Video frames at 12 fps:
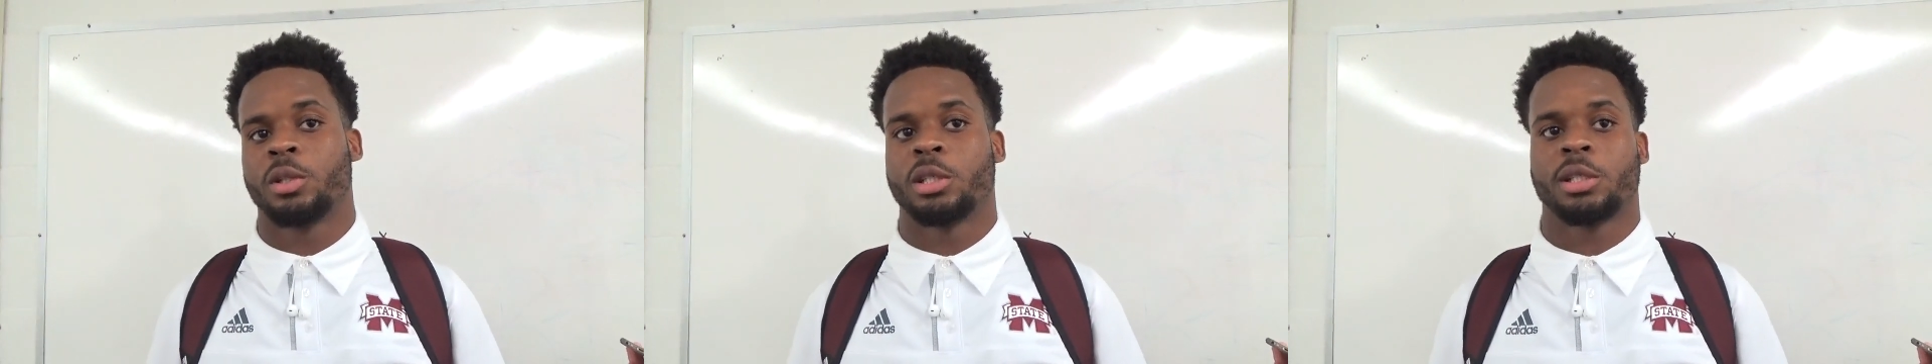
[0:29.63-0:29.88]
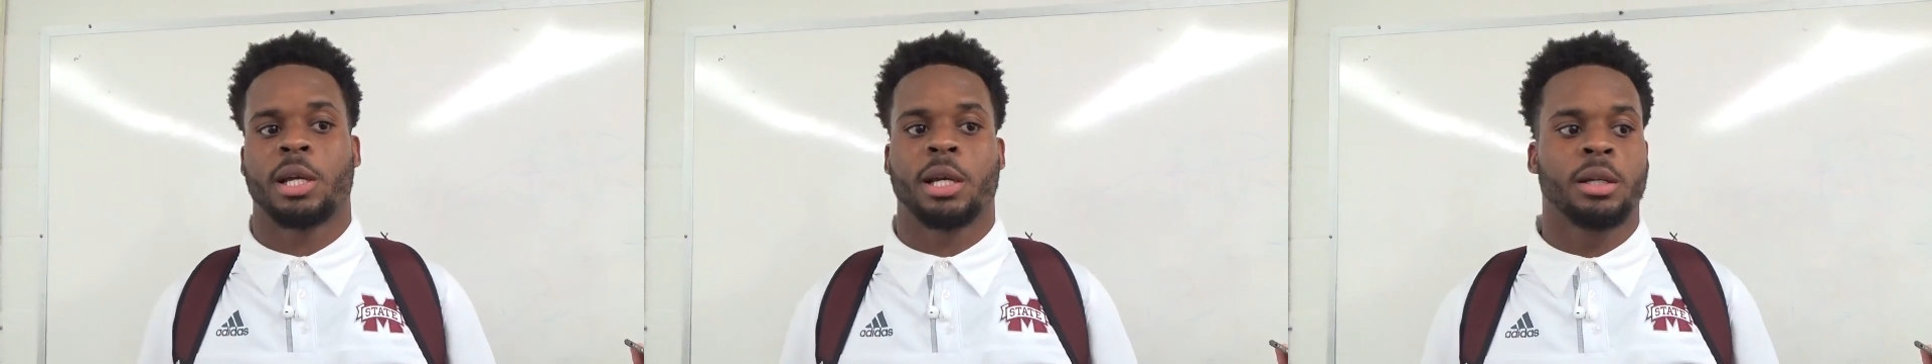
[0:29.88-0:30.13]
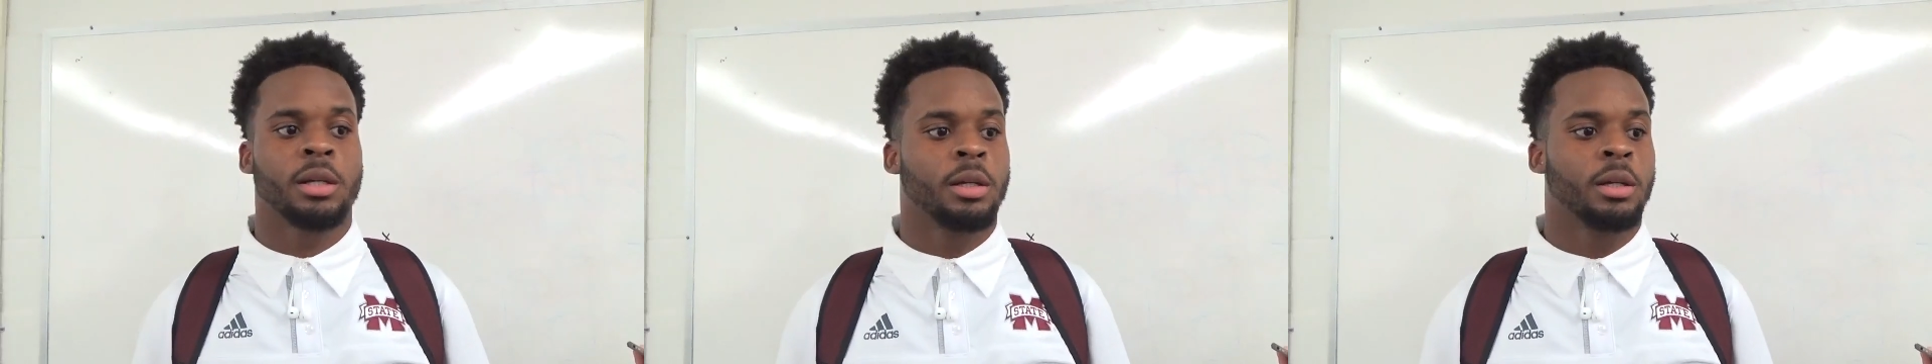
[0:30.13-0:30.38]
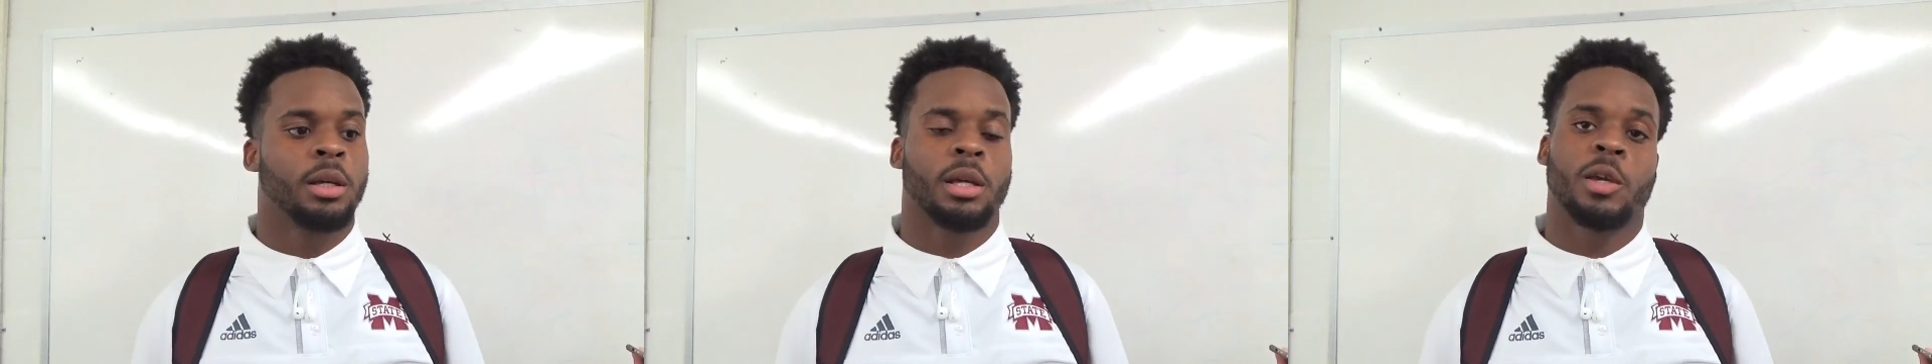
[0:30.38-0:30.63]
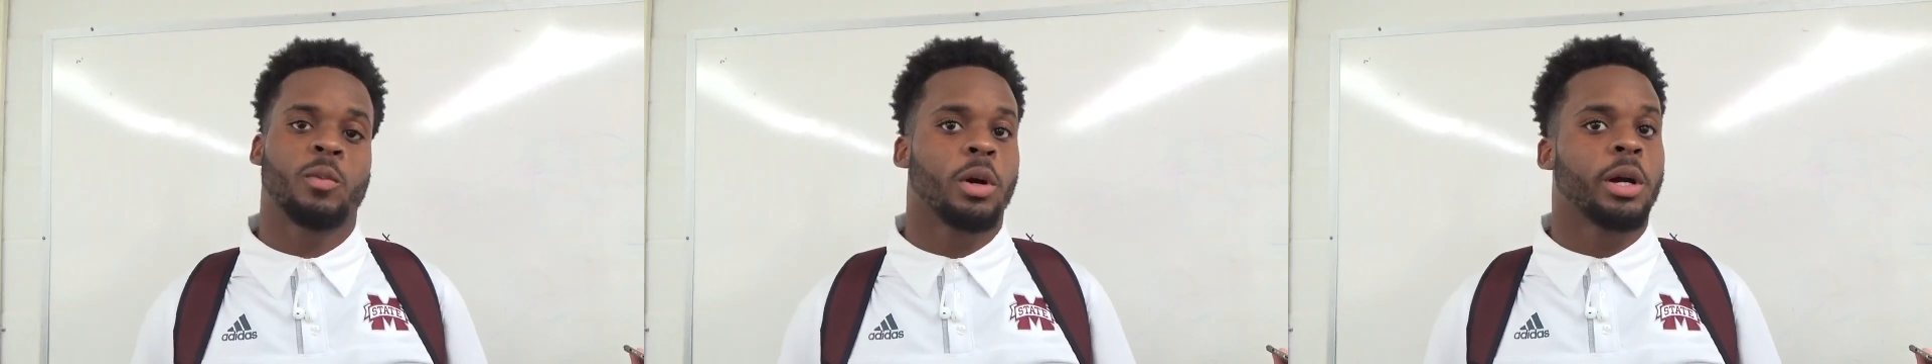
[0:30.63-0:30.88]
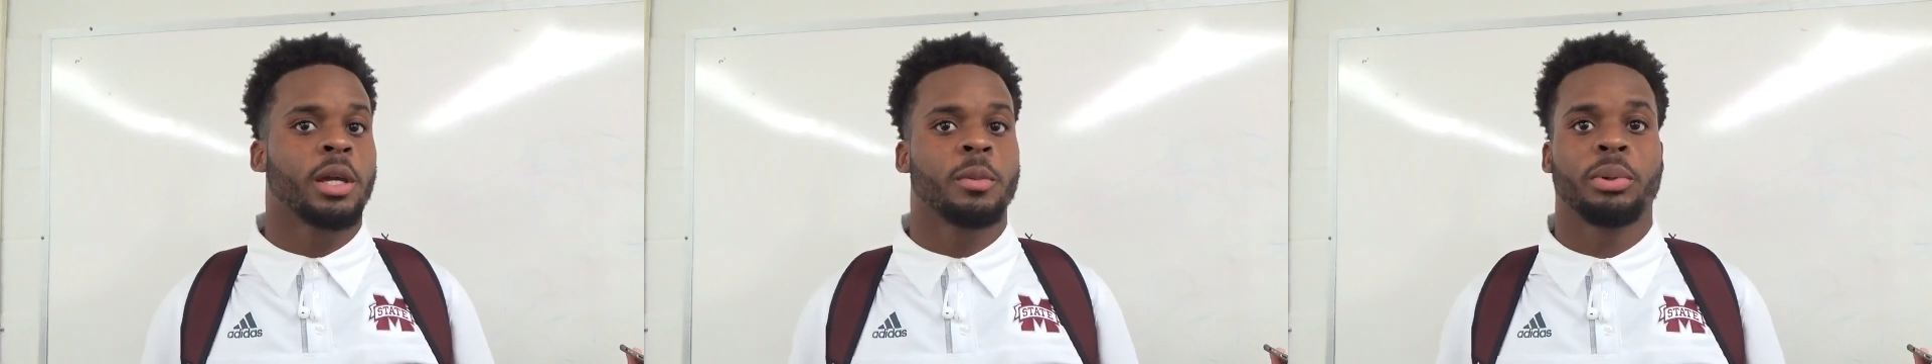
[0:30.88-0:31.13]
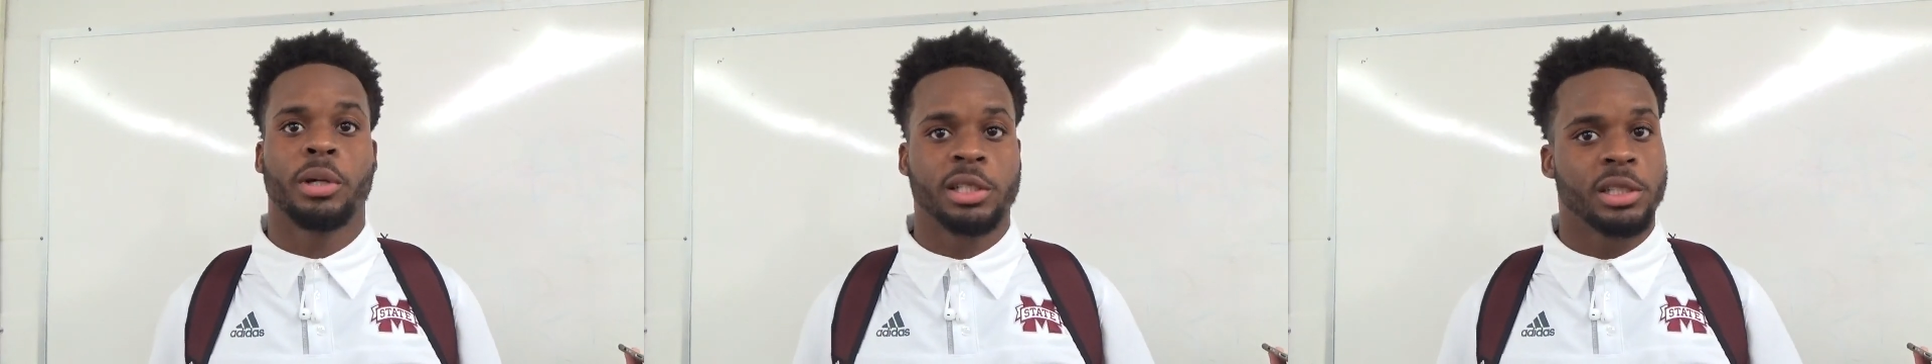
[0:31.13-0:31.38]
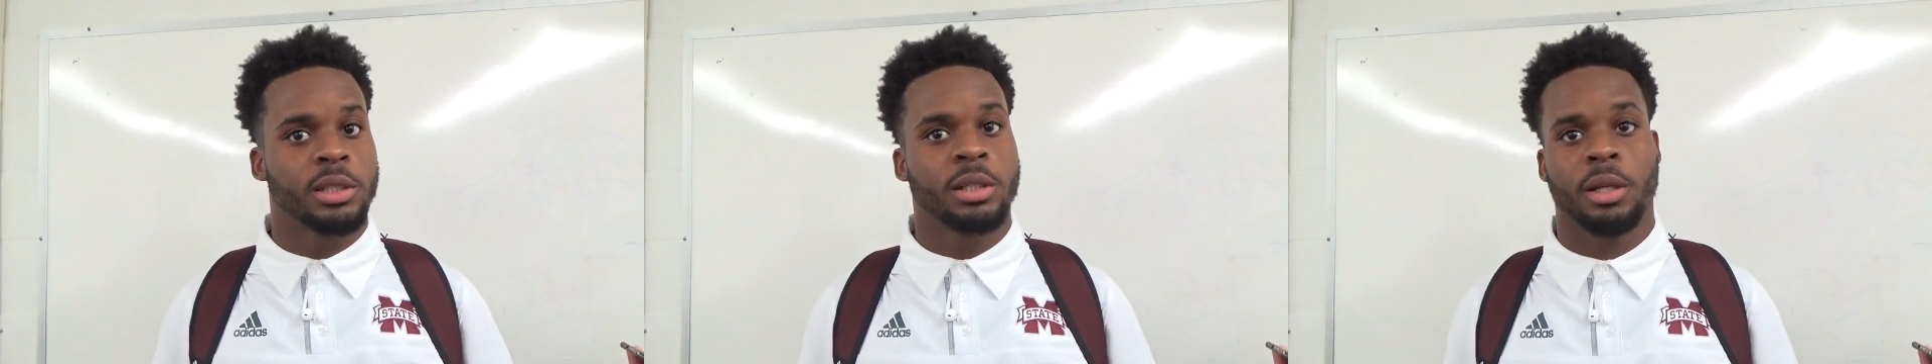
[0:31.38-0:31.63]
just got to keep working,
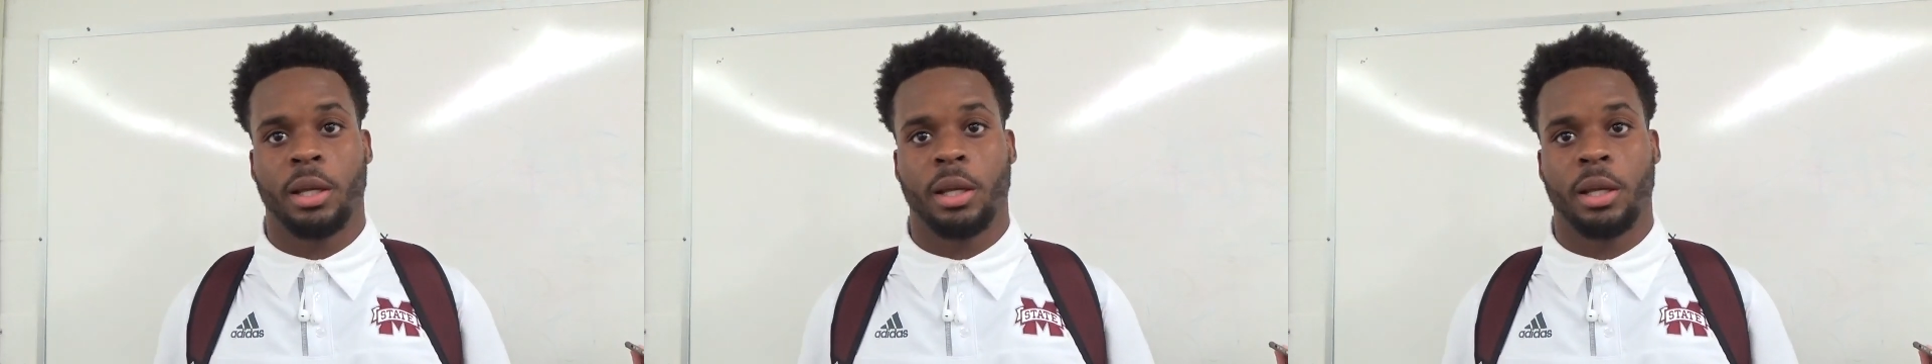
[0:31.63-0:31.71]
pushing,